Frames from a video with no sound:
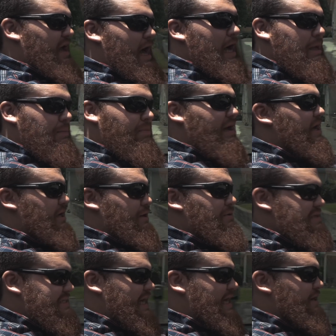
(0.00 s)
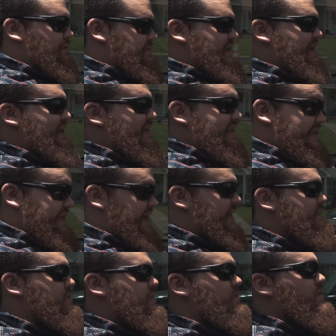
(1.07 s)
occupy your entire day
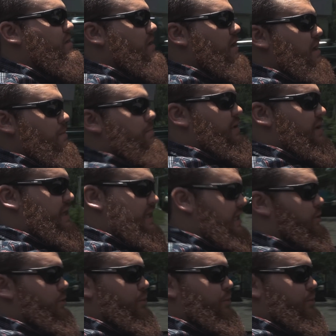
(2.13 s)
yet. But here